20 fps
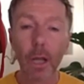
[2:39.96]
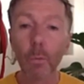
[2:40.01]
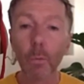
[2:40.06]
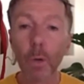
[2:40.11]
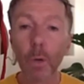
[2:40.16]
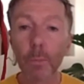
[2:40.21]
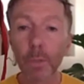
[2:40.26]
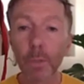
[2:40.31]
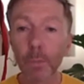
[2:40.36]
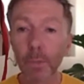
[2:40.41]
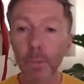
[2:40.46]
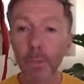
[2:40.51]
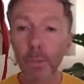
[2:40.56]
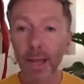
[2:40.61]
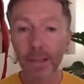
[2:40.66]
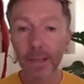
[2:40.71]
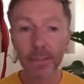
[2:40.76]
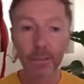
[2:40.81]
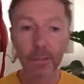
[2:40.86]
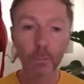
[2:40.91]
And when people
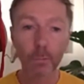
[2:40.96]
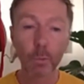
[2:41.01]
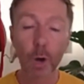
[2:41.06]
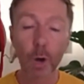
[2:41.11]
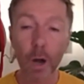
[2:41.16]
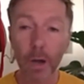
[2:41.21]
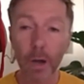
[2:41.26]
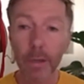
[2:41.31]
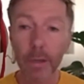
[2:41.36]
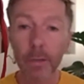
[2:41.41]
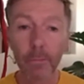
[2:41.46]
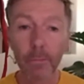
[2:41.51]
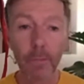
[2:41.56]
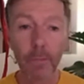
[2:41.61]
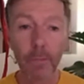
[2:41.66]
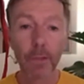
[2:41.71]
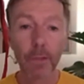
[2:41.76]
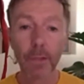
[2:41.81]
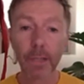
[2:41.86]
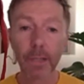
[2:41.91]
asked why,
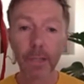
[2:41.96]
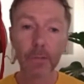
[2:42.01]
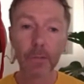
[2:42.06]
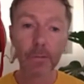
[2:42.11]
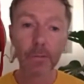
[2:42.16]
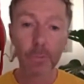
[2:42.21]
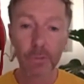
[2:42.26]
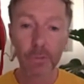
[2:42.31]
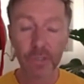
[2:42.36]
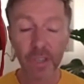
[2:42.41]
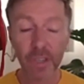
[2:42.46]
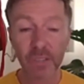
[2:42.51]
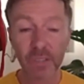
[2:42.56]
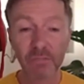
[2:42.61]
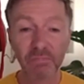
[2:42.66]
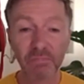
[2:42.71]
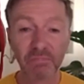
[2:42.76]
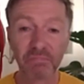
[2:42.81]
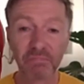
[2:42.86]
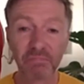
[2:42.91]
the council
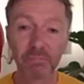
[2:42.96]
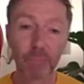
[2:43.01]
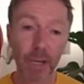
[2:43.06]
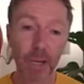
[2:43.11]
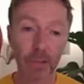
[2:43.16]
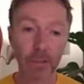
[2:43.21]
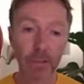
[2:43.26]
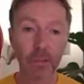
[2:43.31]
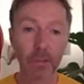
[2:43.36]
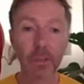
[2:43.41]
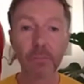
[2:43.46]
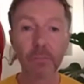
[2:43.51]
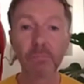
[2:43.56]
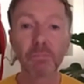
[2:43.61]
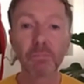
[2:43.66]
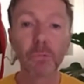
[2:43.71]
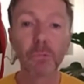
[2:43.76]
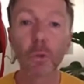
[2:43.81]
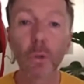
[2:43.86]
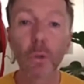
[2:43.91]
said back to
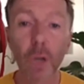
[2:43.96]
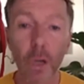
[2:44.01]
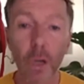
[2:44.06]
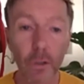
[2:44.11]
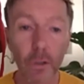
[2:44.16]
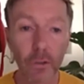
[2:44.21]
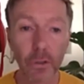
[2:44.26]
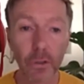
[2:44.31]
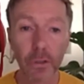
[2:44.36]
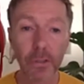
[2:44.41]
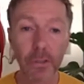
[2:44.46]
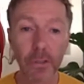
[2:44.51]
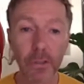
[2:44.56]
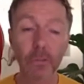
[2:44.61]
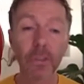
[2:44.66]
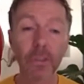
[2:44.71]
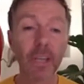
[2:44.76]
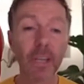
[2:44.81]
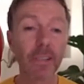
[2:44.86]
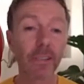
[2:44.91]
them, your car journeys are
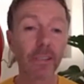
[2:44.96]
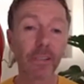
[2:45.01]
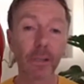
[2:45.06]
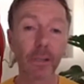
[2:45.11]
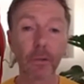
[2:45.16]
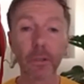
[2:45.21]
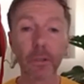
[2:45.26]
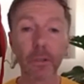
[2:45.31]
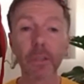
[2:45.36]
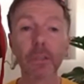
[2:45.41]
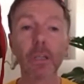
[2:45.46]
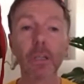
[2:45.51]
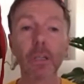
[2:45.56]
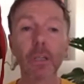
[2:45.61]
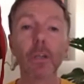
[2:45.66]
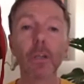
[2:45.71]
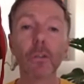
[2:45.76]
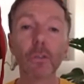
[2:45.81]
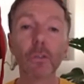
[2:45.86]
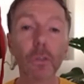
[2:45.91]
unnecessary.
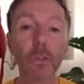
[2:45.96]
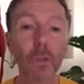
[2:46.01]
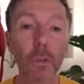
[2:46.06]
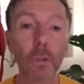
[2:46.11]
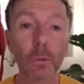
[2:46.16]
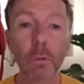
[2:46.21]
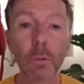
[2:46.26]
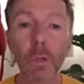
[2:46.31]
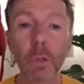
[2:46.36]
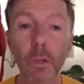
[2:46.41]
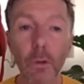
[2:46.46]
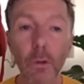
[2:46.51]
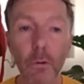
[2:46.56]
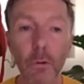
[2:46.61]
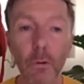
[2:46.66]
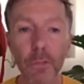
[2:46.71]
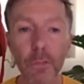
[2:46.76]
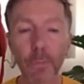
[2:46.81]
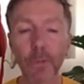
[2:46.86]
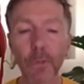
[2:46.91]
You are
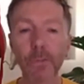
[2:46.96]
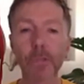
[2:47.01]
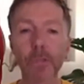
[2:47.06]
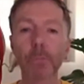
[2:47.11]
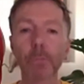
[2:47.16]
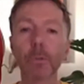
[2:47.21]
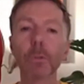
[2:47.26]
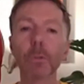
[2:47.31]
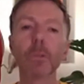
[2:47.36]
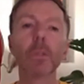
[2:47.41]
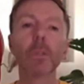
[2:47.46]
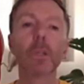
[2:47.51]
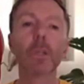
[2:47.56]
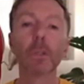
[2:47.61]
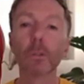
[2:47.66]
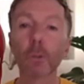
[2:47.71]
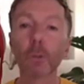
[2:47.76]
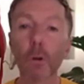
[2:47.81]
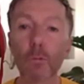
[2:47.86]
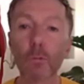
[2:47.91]
irresponsible.
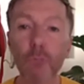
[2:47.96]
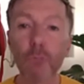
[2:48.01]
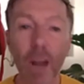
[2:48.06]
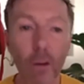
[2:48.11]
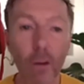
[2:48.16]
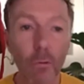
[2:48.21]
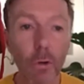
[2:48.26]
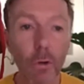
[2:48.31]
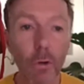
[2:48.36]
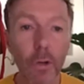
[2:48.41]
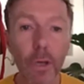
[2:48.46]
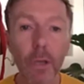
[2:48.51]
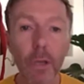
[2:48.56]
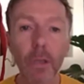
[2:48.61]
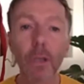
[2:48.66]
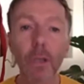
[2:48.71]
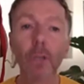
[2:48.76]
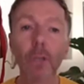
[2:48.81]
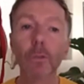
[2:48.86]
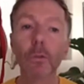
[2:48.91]
You're a rat
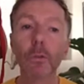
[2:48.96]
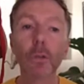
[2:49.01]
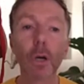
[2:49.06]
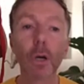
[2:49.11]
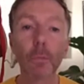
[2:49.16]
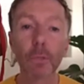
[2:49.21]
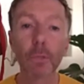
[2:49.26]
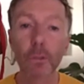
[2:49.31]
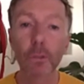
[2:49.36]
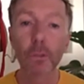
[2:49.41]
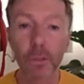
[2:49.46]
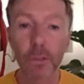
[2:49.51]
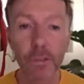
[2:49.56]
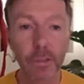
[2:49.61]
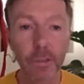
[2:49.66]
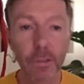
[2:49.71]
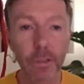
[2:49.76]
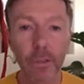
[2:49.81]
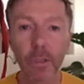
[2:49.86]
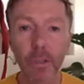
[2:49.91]
runner. You can't be
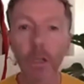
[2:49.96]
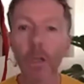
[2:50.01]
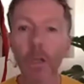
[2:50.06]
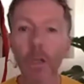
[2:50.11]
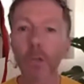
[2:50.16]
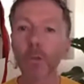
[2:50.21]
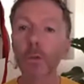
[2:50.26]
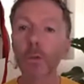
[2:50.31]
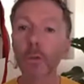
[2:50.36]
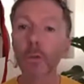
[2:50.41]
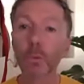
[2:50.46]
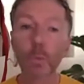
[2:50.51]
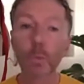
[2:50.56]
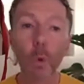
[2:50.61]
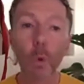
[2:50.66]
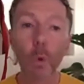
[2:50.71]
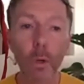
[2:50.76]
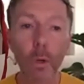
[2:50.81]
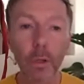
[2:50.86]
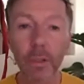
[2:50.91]
trusted. You should
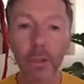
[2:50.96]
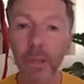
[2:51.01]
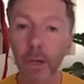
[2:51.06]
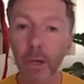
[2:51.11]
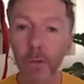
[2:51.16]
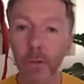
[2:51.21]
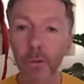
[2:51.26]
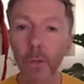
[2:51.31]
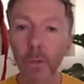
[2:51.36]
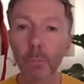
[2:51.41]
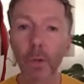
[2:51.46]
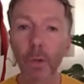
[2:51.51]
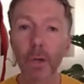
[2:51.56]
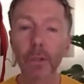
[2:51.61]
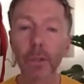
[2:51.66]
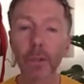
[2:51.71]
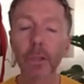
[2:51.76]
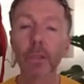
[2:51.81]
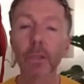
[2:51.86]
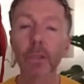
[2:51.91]
walk and get on your
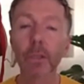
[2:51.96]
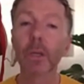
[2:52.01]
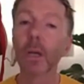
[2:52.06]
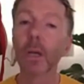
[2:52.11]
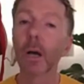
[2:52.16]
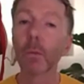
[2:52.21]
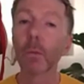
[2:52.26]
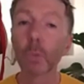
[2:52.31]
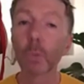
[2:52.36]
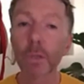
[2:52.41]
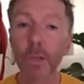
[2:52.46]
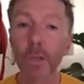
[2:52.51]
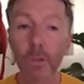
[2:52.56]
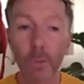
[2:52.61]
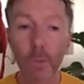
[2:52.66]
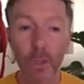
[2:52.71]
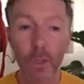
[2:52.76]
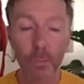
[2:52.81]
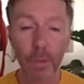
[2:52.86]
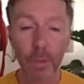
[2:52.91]
bike. And we know
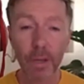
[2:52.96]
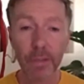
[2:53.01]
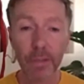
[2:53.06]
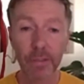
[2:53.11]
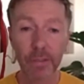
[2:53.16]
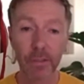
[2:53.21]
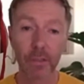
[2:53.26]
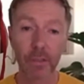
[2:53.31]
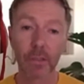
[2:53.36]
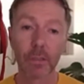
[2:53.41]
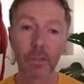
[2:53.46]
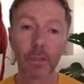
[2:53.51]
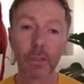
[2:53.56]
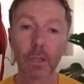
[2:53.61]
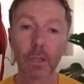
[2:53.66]
what's best.